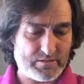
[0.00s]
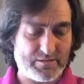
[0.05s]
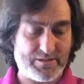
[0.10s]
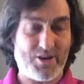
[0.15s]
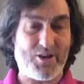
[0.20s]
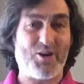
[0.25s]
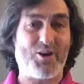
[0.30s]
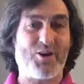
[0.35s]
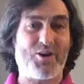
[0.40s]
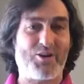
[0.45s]

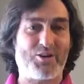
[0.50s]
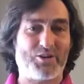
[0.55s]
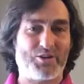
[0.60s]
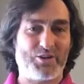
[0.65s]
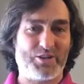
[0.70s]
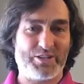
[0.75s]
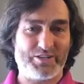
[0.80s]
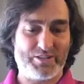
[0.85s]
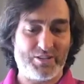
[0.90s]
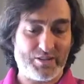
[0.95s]
Oh,
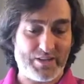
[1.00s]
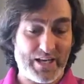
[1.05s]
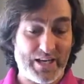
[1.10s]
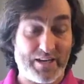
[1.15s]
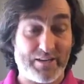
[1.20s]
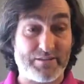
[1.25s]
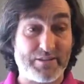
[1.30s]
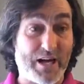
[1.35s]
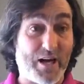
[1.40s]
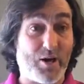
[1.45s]
good. Okay,
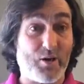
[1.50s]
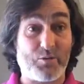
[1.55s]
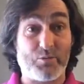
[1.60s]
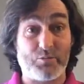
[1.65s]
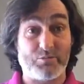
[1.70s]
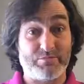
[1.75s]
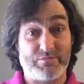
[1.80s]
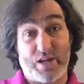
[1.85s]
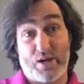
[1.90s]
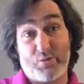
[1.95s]
now
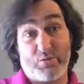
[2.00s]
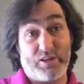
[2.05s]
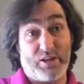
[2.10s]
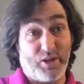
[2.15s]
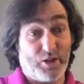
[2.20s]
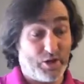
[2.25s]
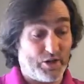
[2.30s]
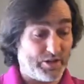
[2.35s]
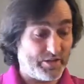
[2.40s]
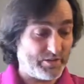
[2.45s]
we
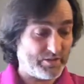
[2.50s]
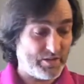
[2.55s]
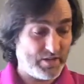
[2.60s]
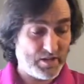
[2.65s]
learn.